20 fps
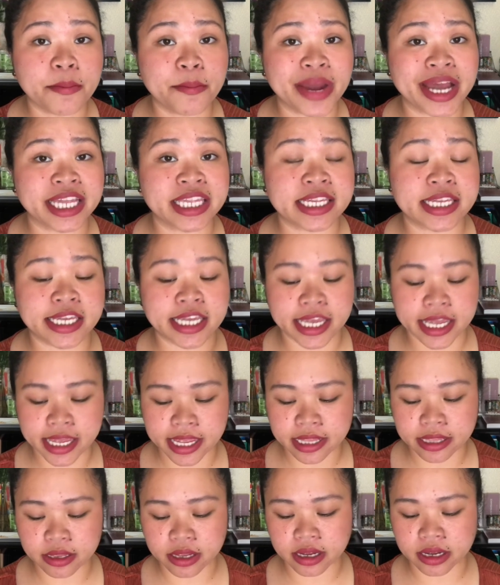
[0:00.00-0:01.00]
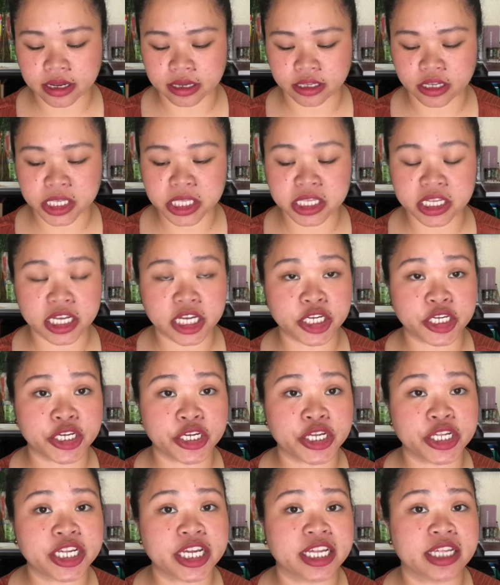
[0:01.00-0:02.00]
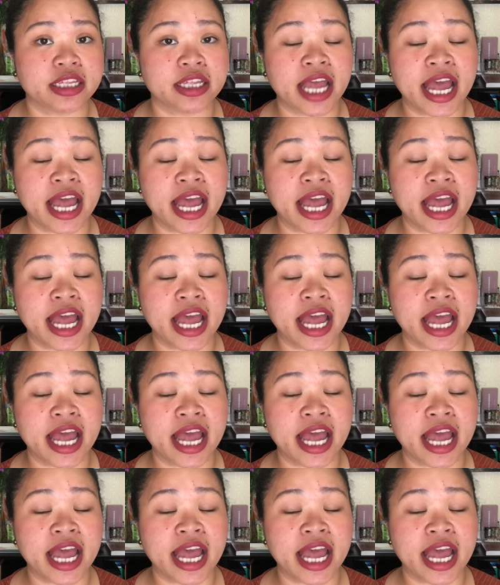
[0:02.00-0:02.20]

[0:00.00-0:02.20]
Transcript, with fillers: my skin uh, condition, it,